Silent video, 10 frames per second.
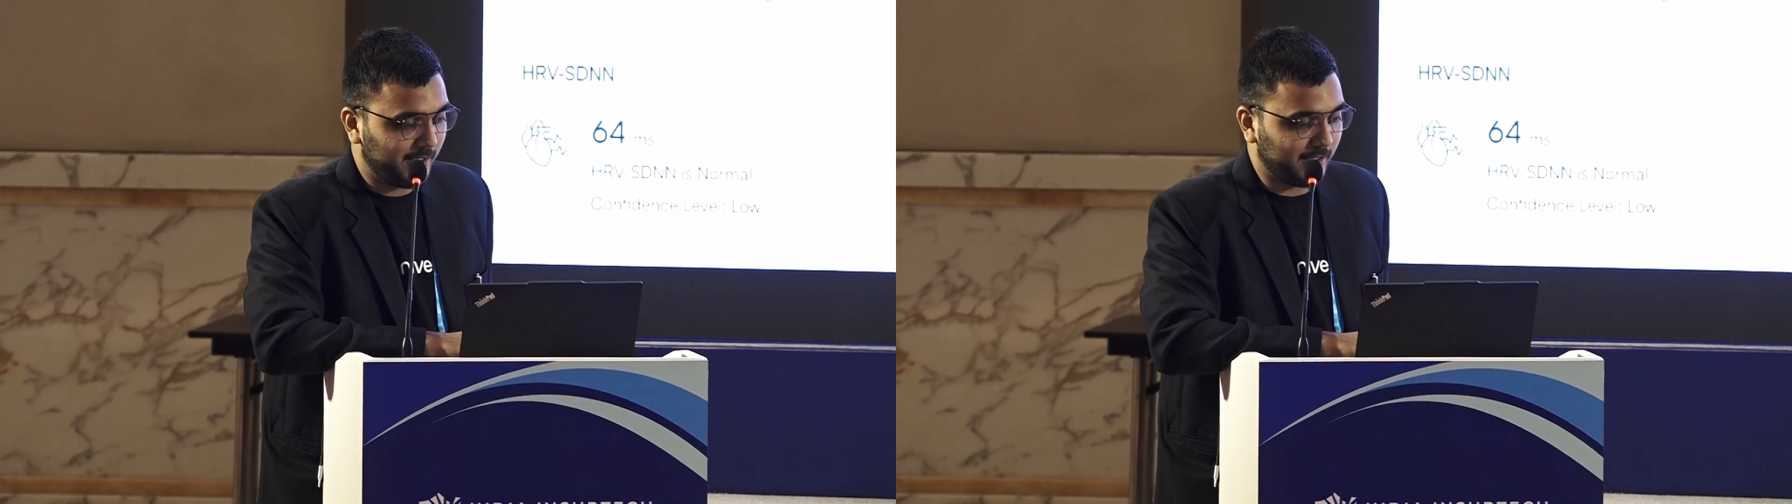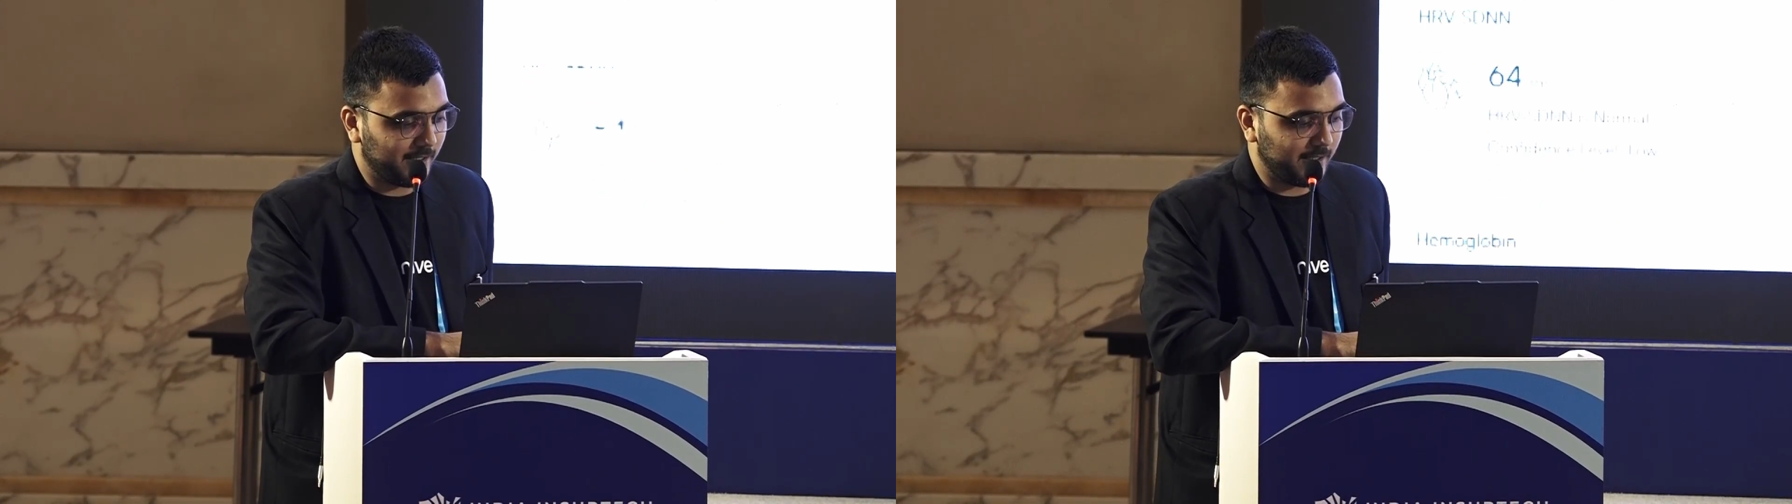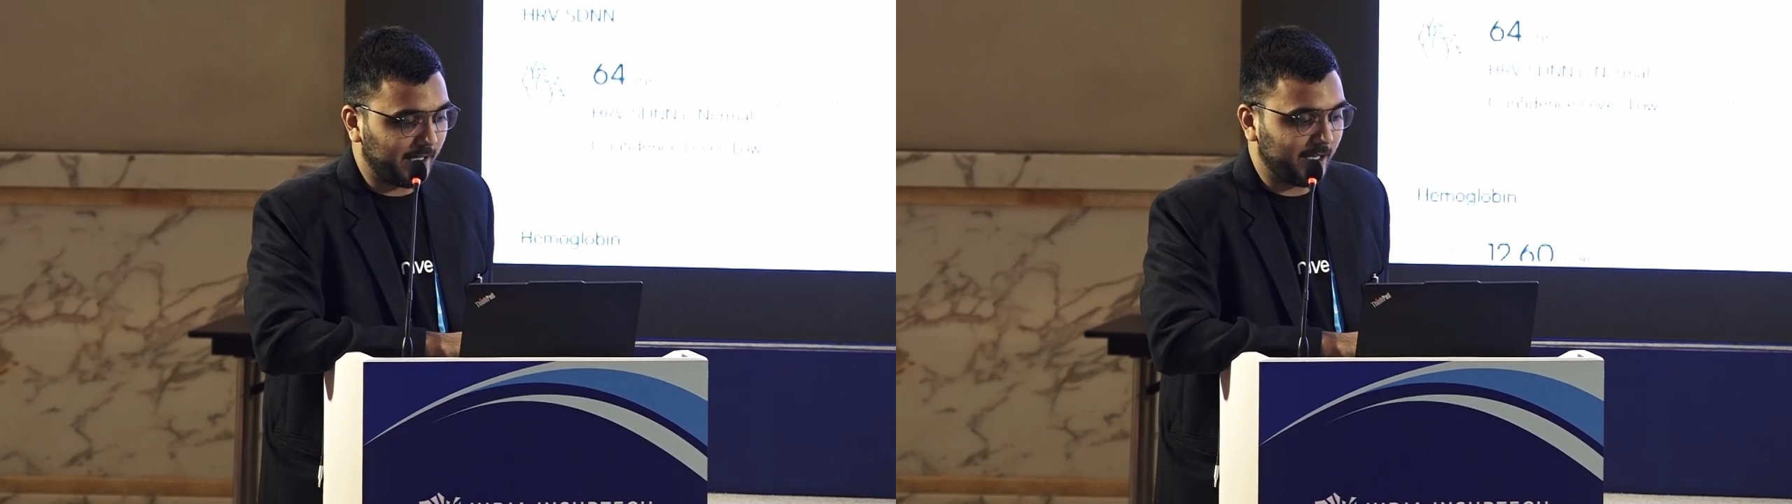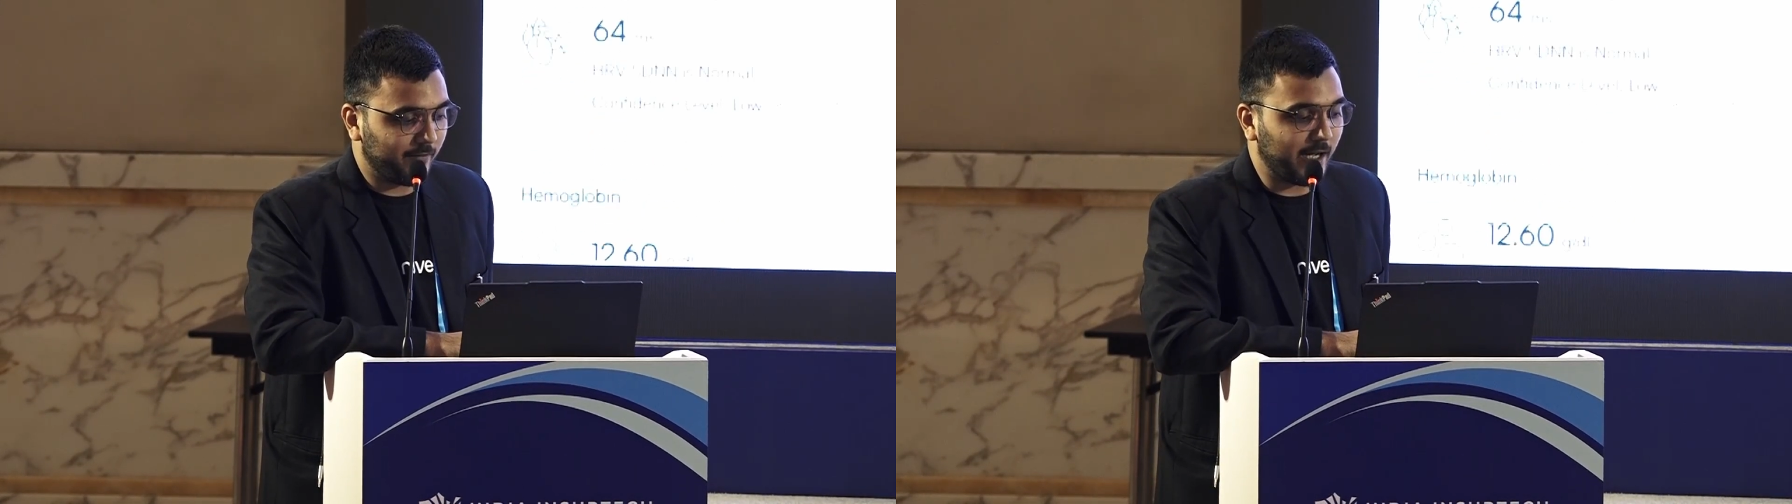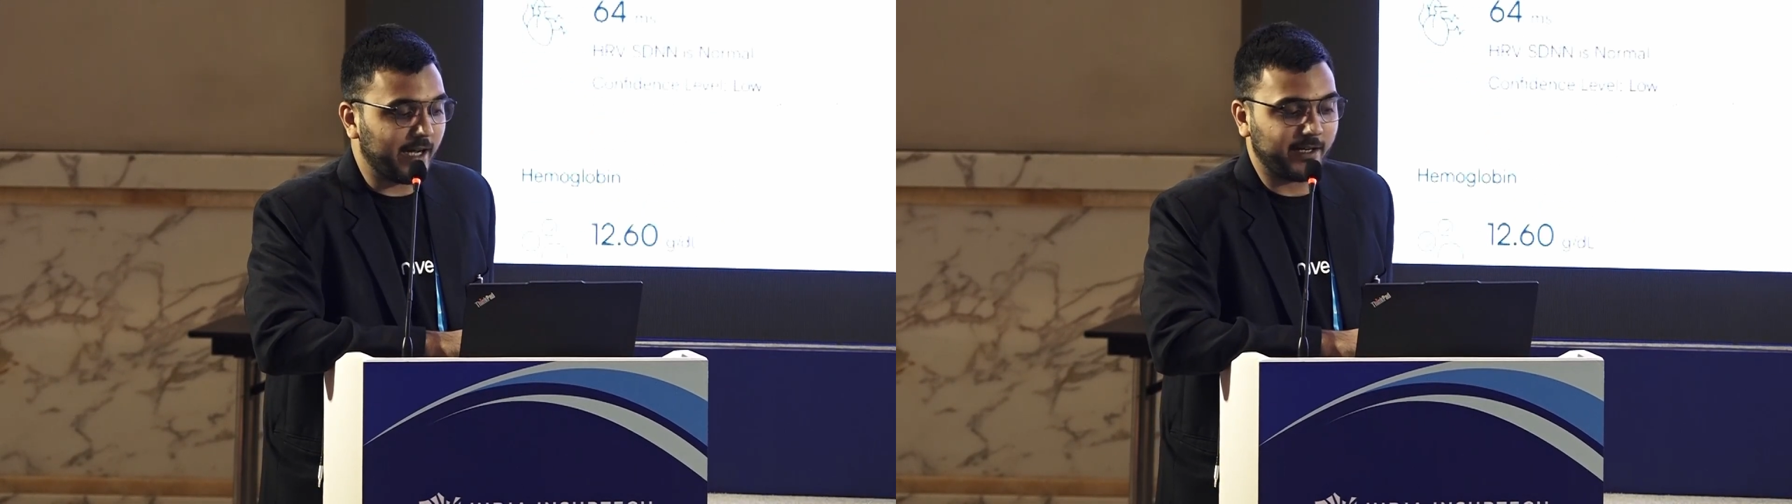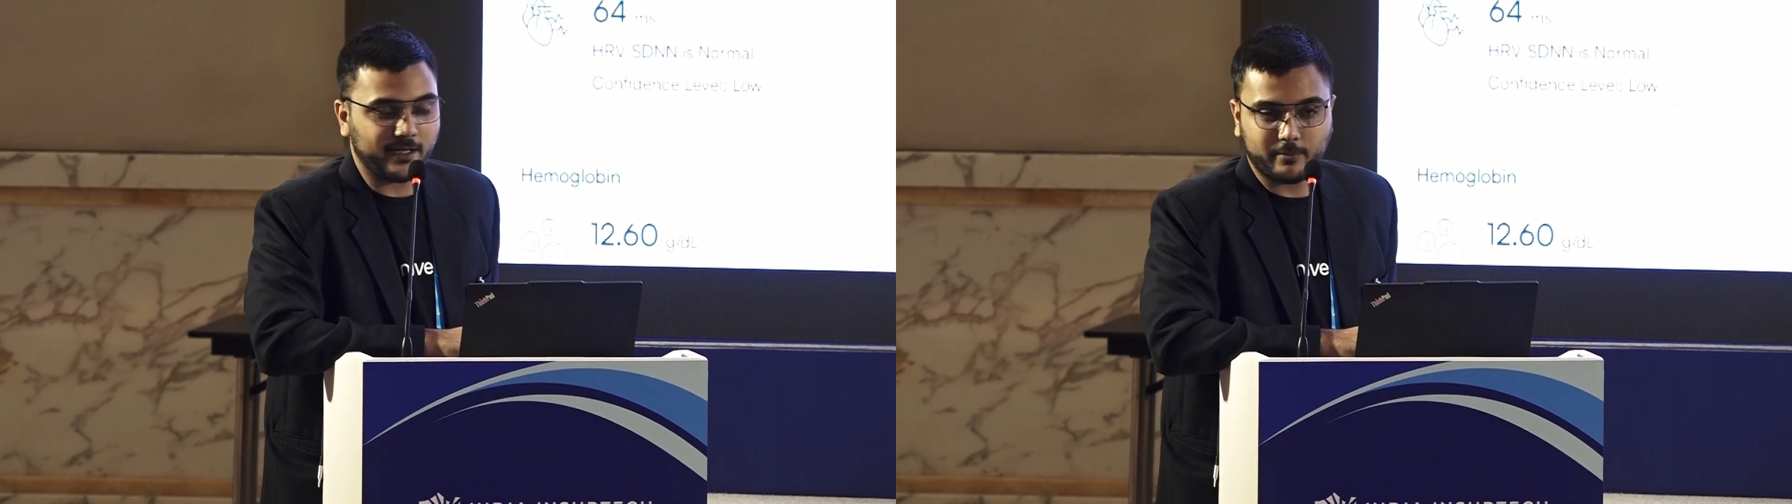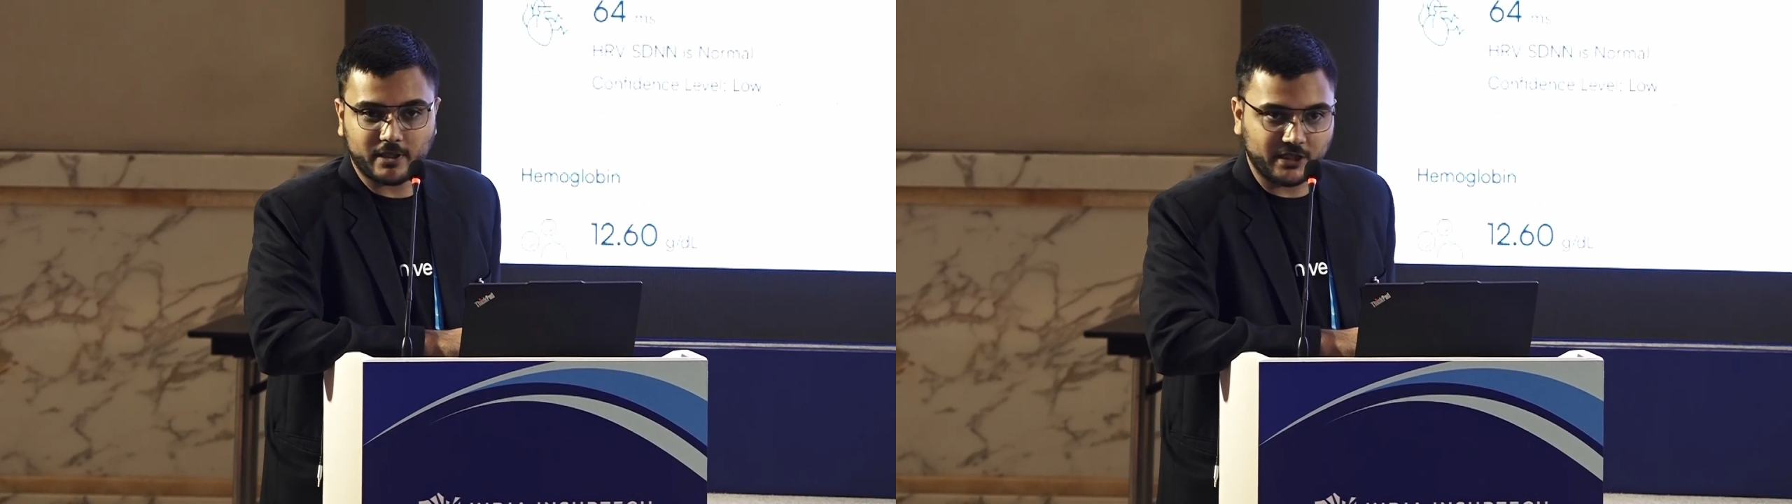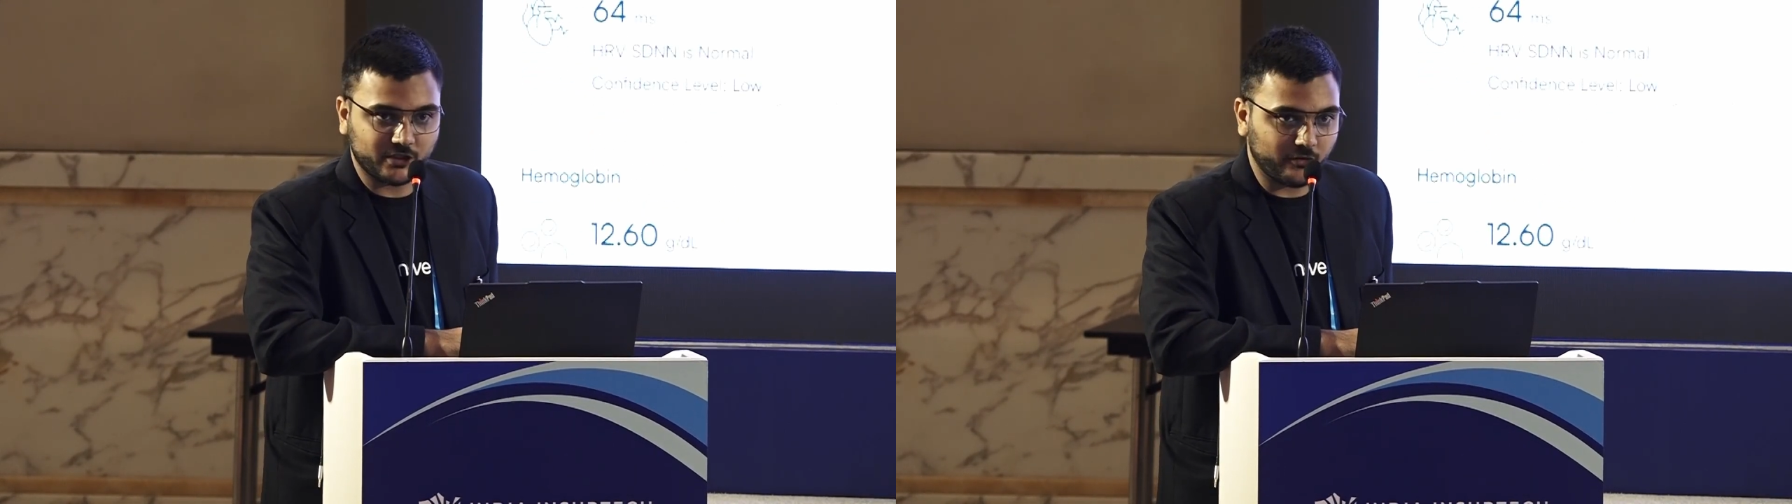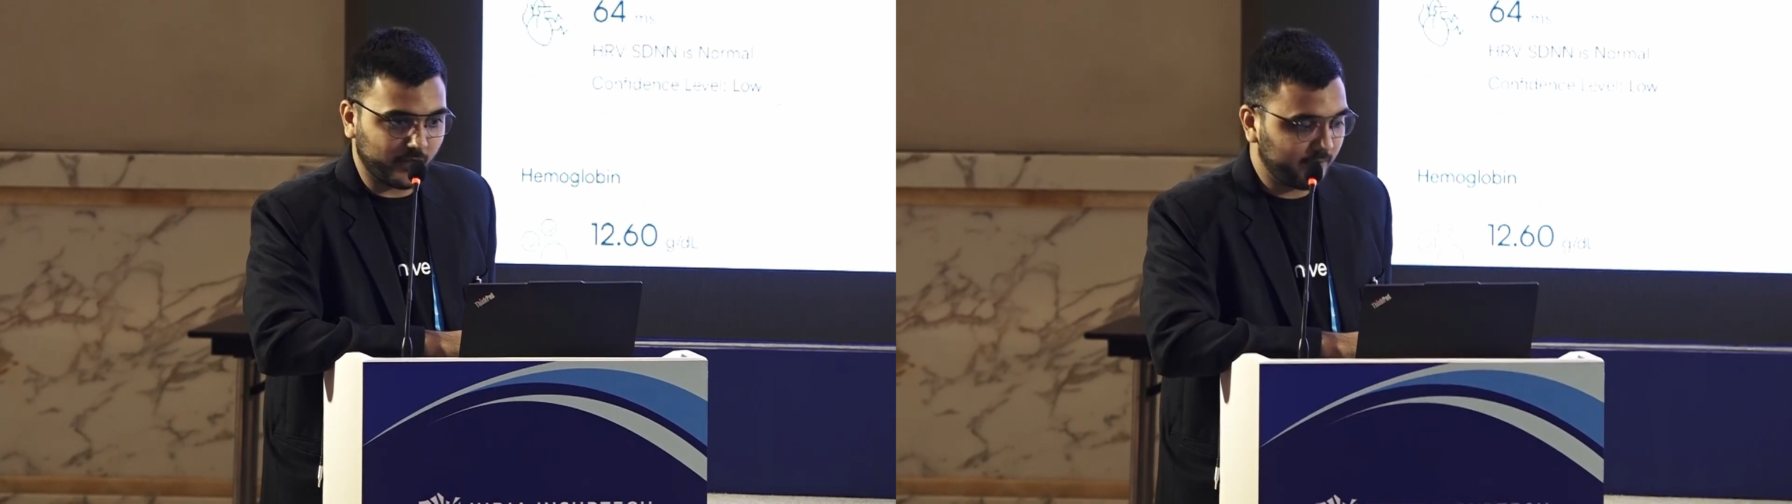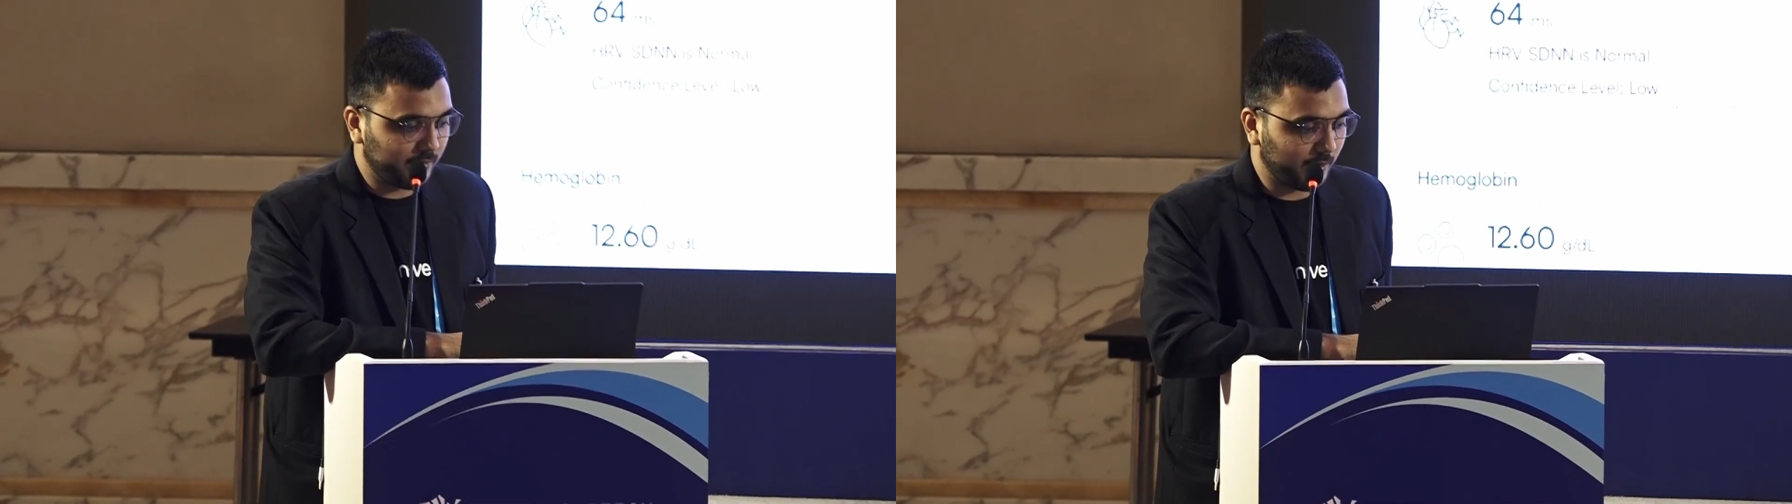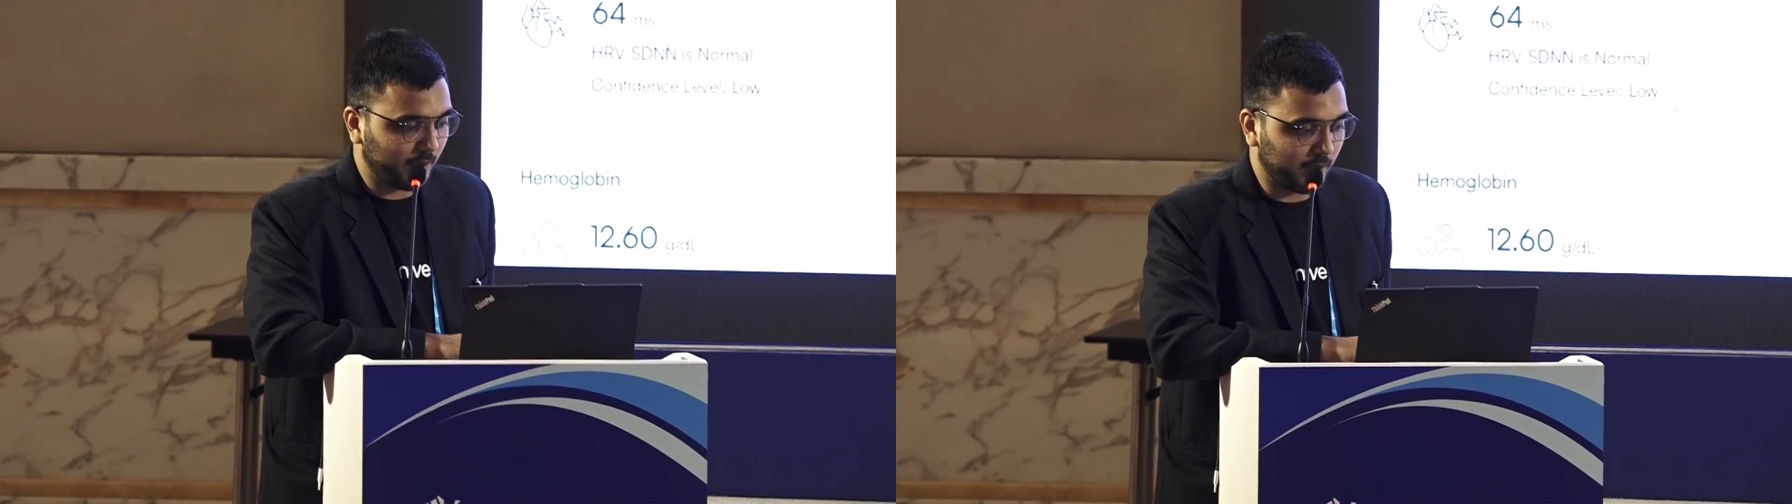I have a high hypertension risk.